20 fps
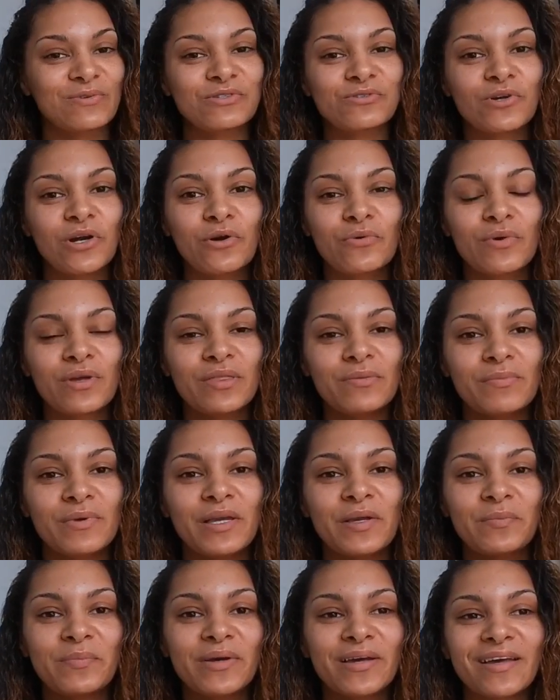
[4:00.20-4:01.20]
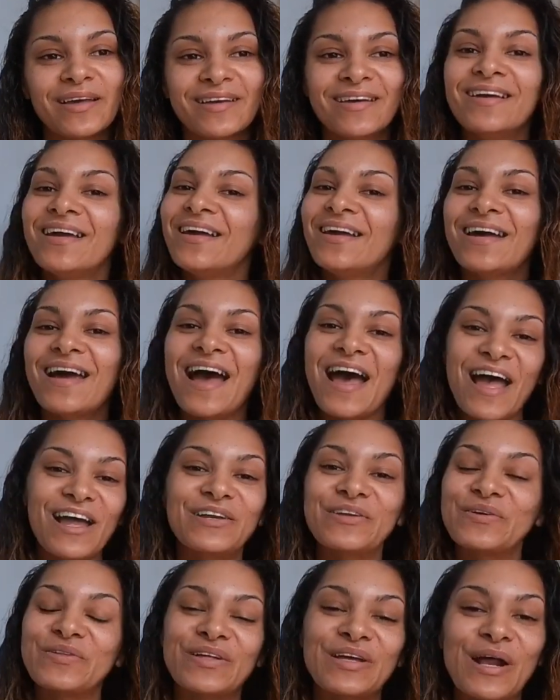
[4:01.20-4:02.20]
was wrong with me, but I
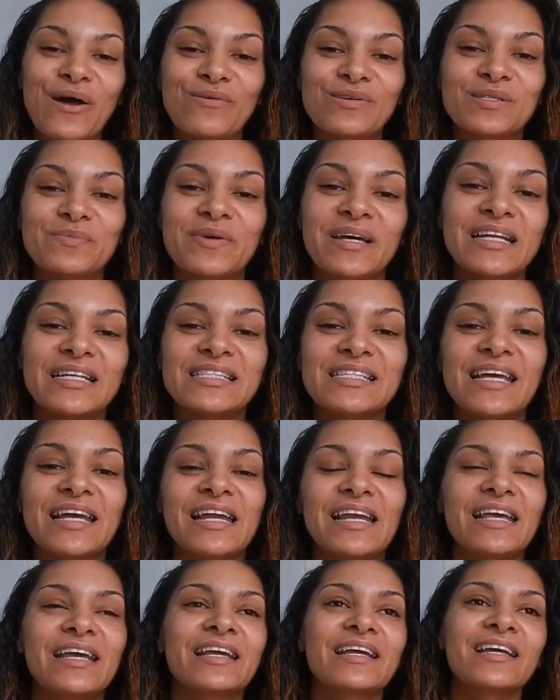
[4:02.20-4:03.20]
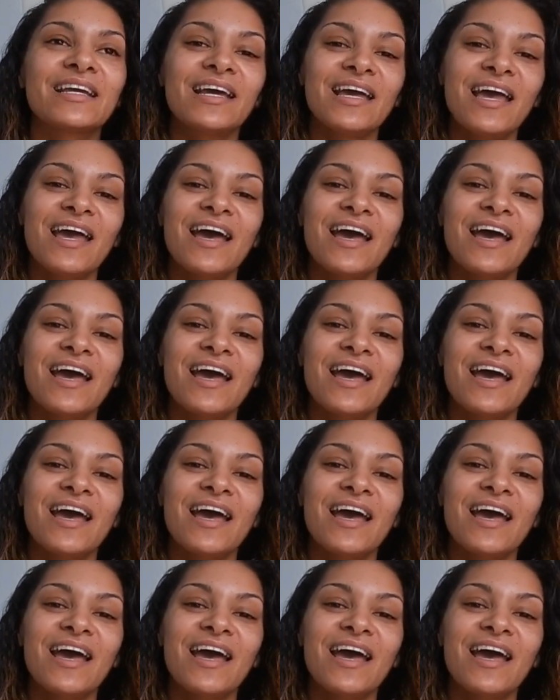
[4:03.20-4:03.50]
knew that I was meditating.